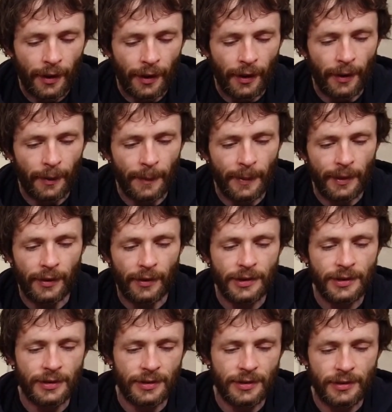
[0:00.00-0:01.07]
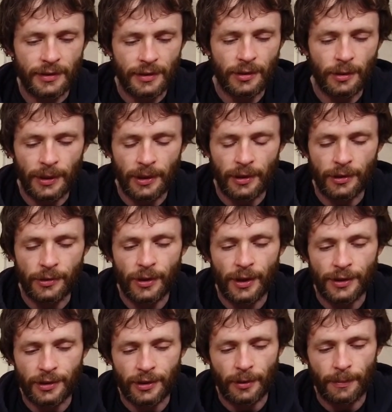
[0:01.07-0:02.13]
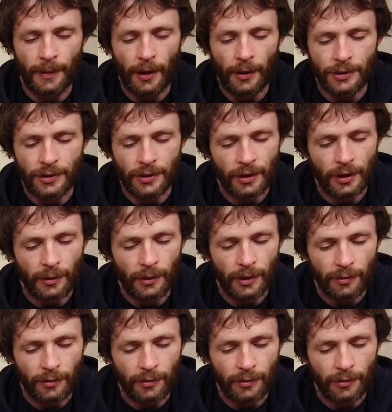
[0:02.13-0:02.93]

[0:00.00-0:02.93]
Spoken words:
Now this will be the interesting comparison here.